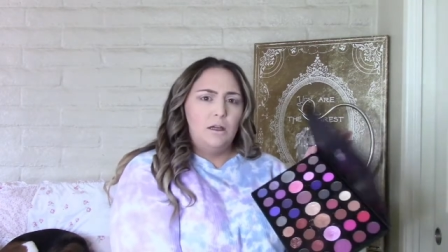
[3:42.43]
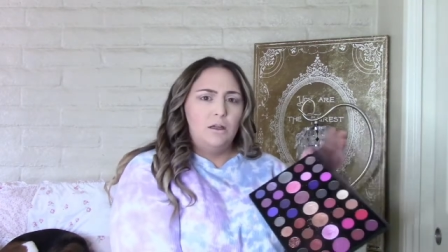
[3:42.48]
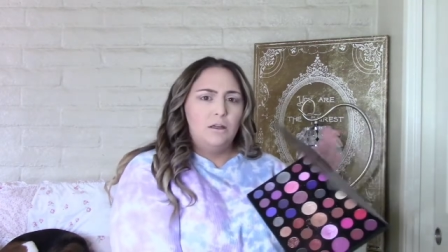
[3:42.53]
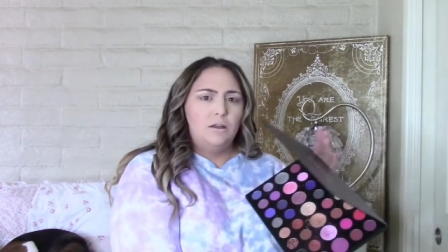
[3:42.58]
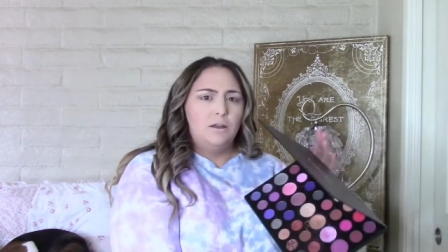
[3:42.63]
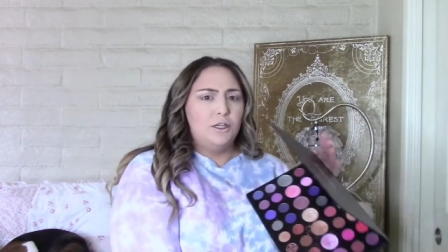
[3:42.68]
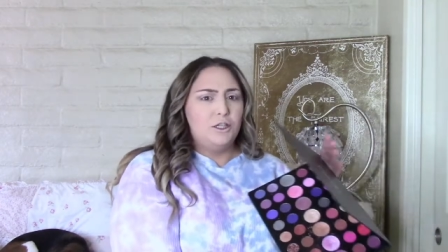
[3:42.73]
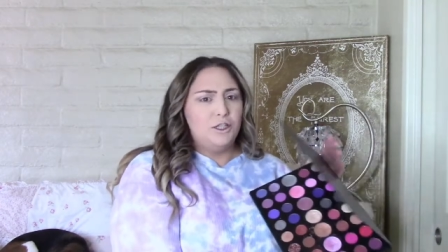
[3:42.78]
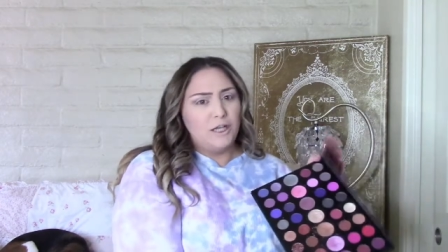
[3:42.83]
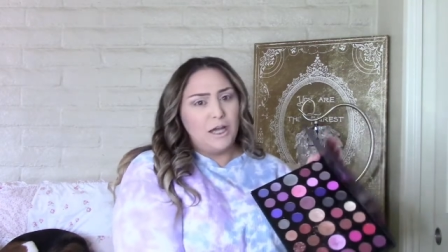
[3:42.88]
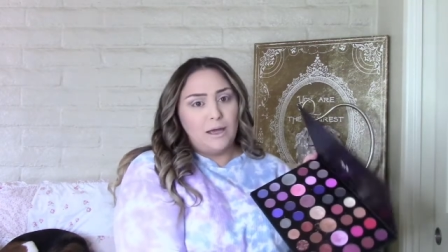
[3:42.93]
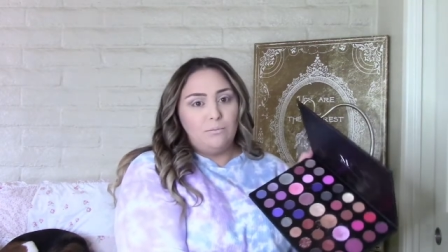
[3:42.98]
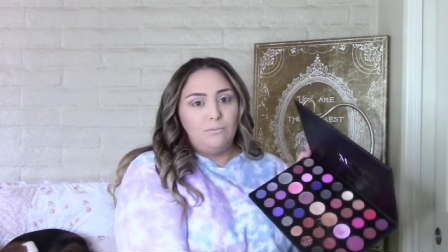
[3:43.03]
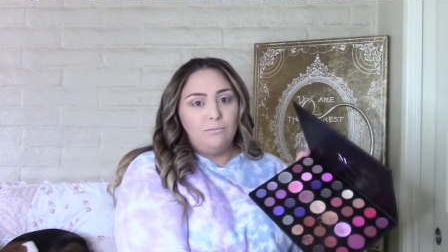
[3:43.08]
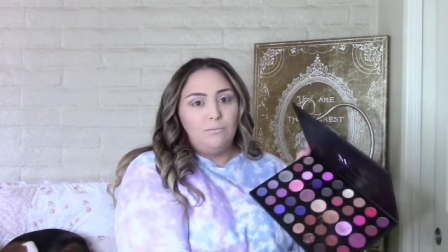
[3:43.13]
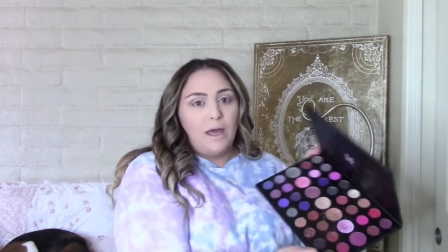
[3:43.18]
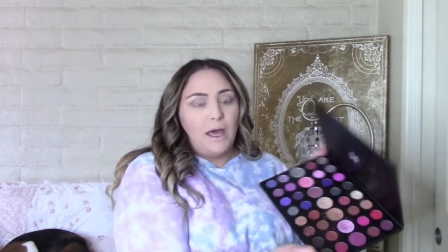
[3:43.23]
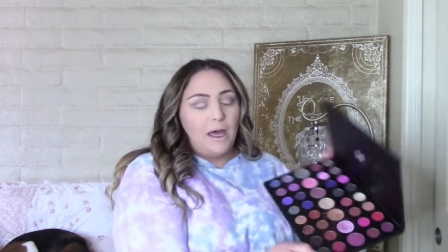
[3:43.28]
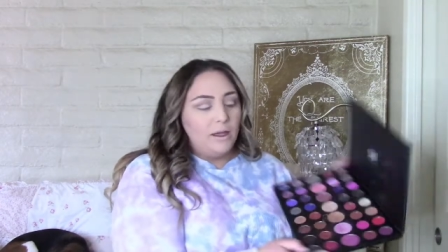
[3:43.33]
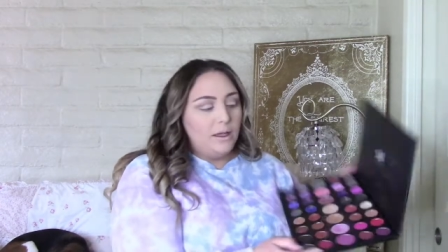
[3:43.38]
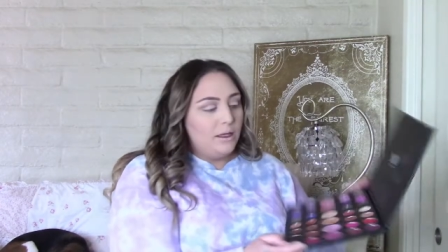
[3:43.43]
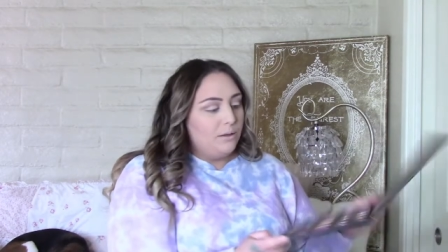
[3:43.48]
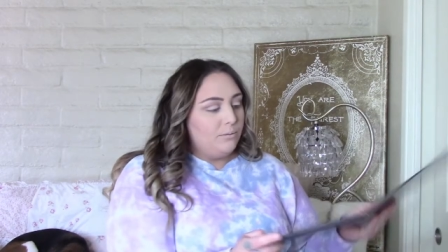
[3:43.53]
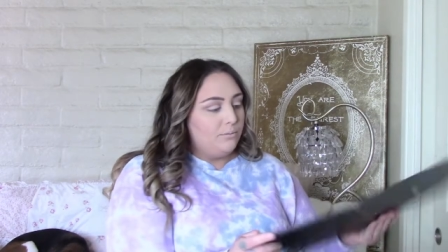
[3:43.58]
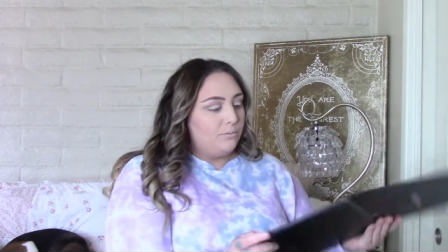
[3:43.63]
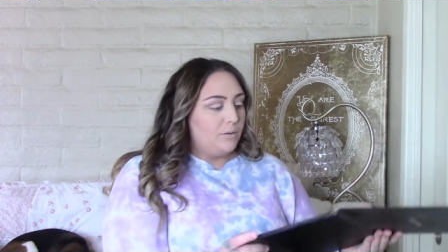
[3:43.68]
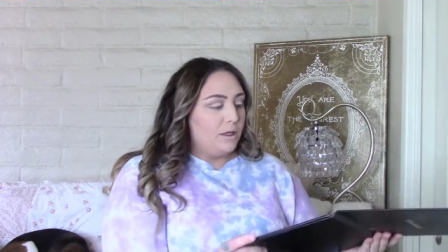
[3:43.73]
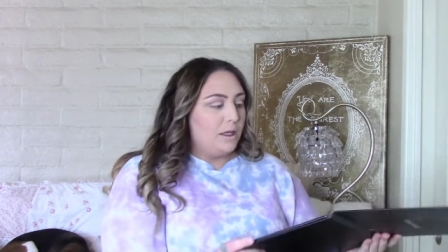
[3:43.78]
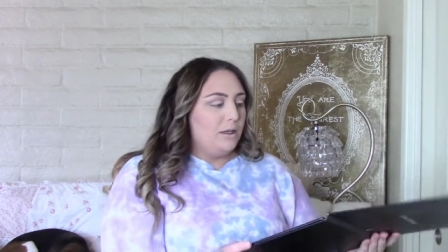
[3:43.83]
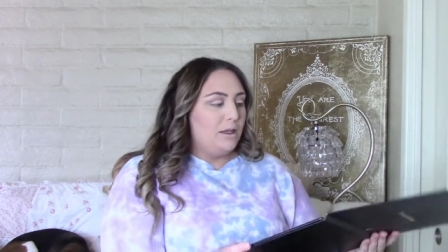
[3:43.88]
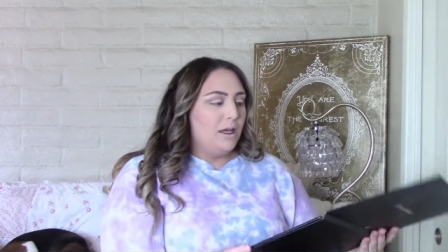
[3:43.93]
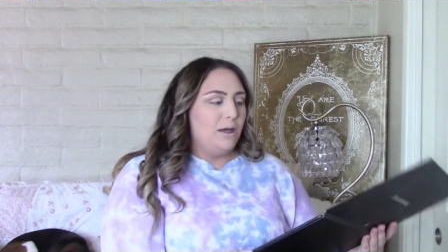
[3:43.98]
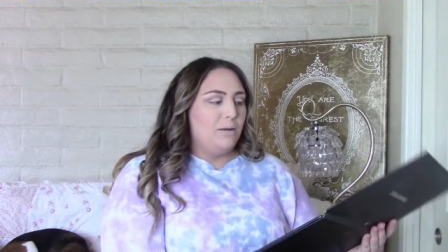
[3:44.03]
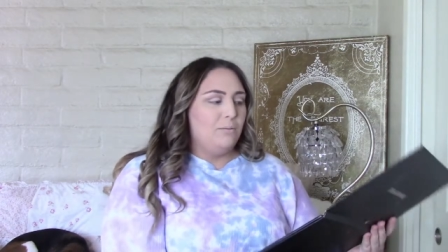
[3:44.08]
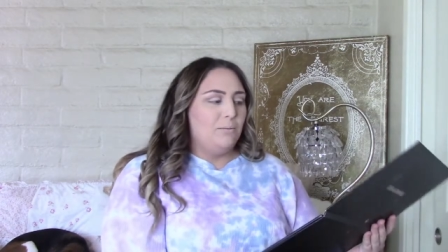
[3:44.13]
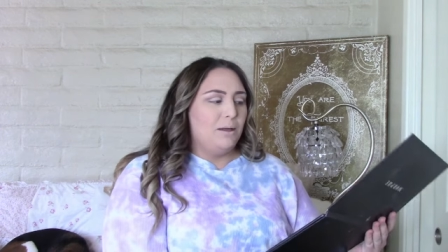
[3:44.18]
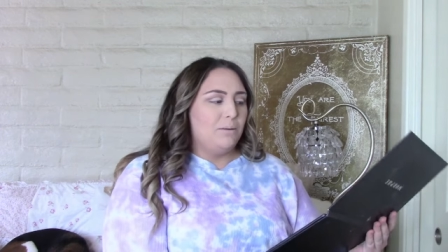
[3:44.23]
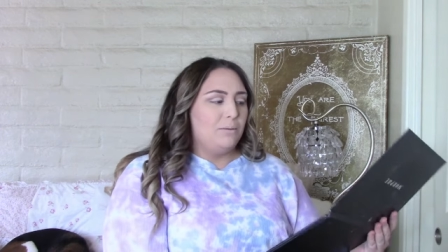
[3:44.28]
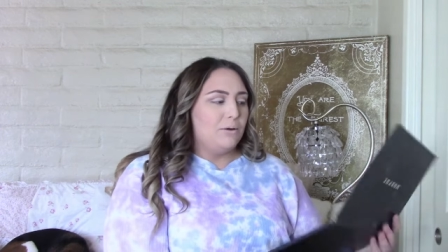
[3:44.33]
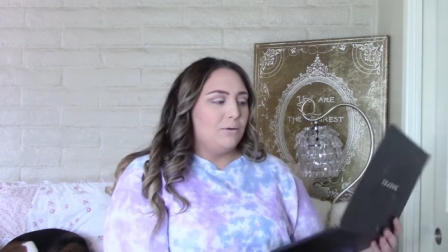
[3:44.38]
The Gem palette, and I
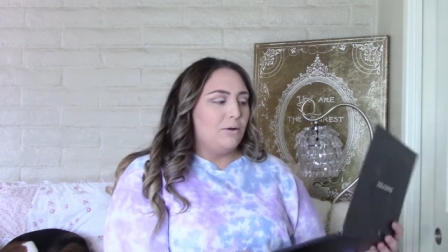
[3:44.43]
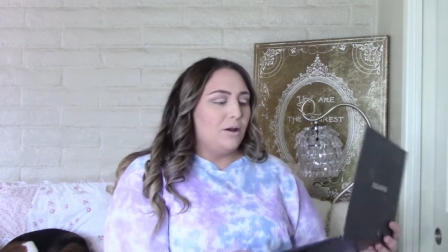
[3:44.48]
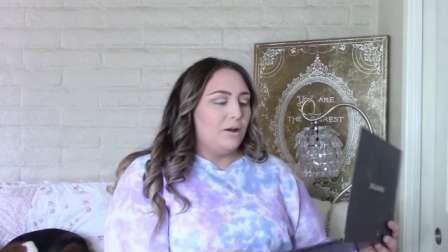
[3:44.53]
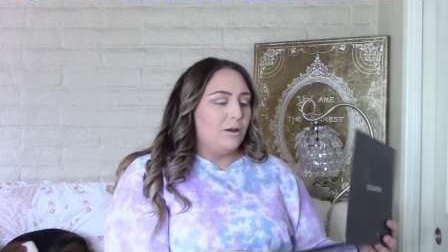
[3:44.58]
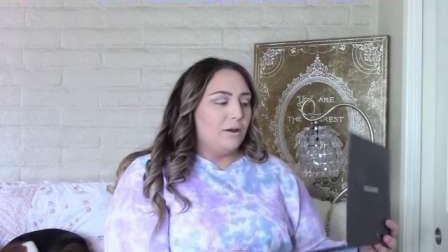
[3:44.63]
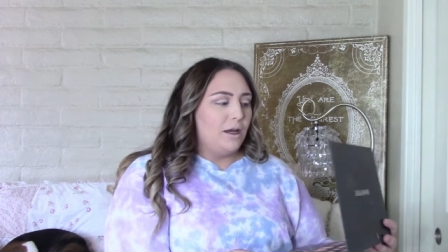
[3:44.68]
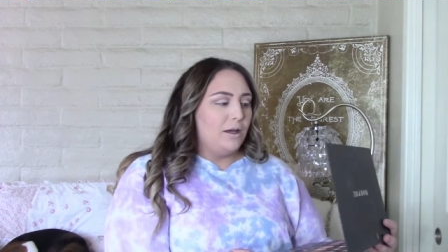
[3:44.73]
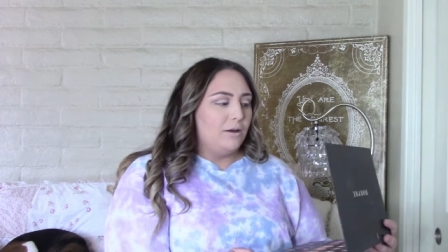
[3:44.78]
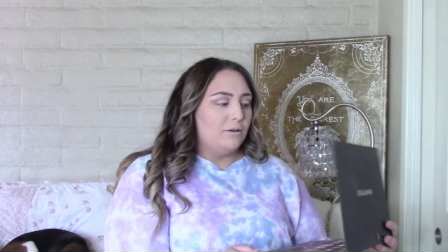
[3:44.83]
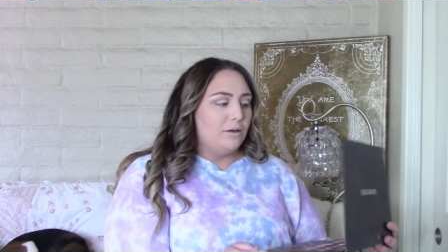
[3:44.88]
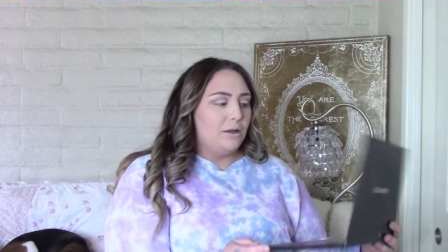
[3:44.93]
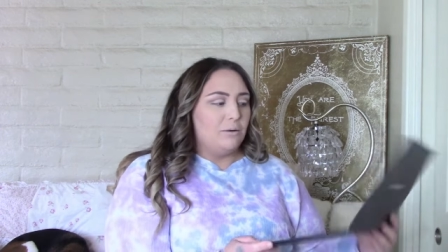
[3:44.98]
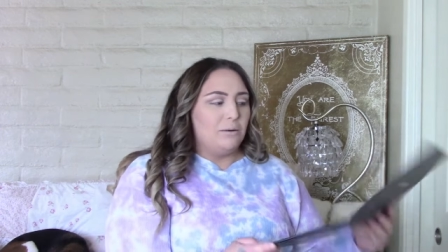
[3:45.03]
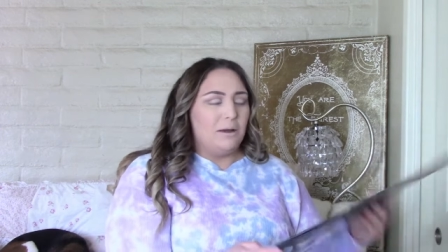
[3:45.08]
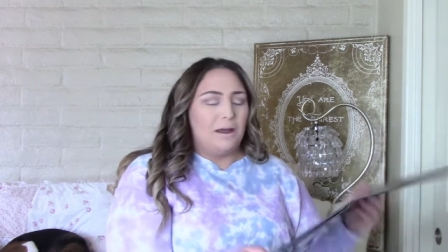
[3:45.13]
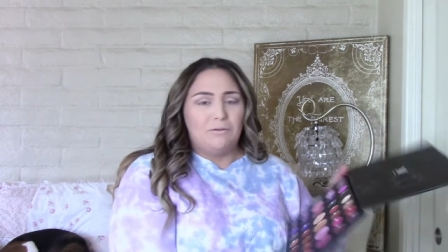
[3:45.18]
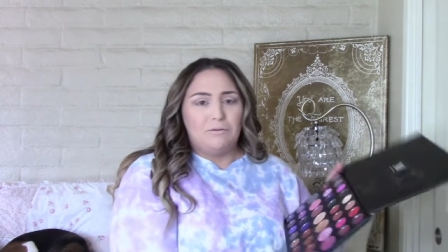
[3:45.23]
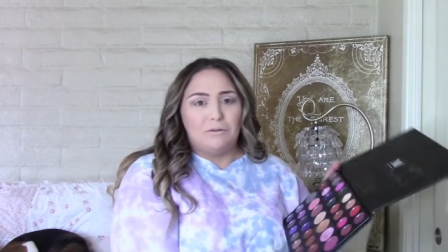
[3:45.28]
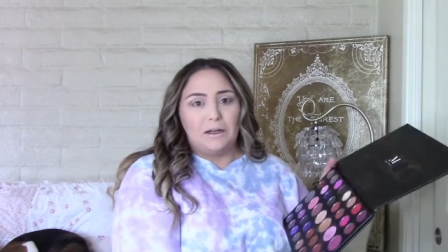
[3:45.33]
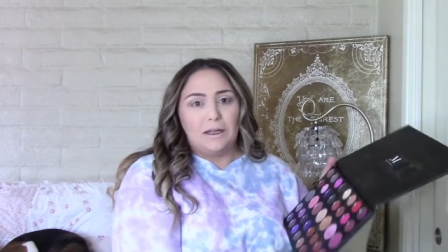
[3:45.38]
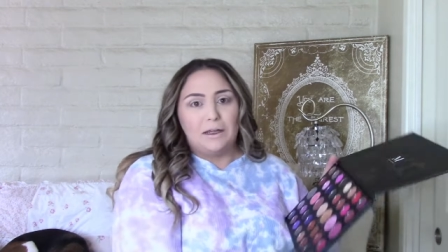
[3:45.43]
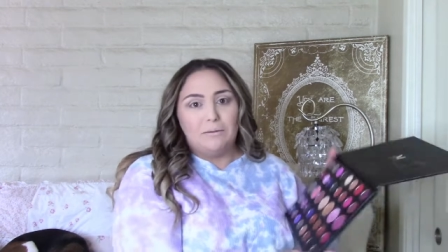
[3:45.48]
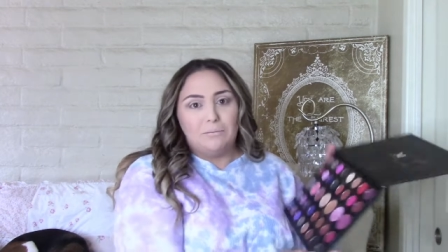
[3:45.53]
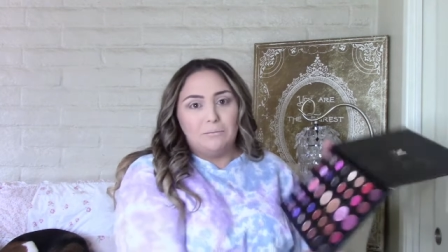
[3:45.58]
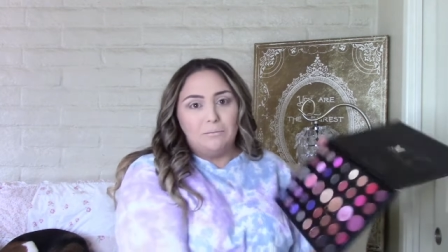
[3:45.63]
might be wrong, I don't know, I forget,